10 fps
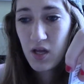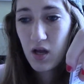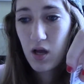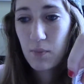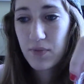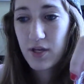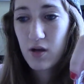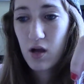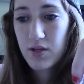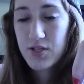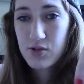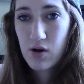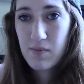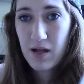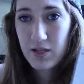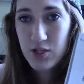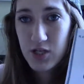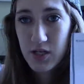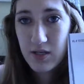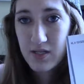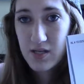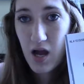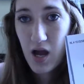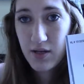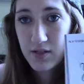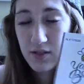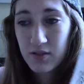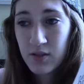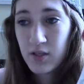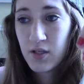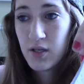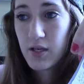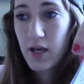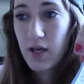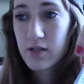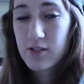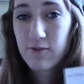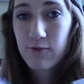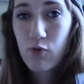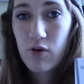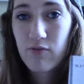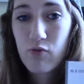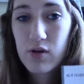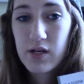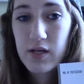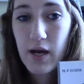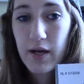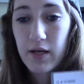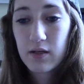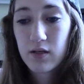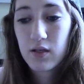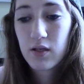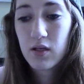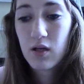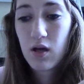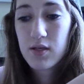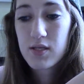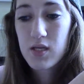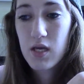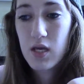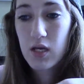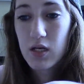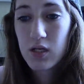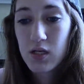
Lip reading: They call it Scrubology, and it's cotton, and it's $4.49 a skein.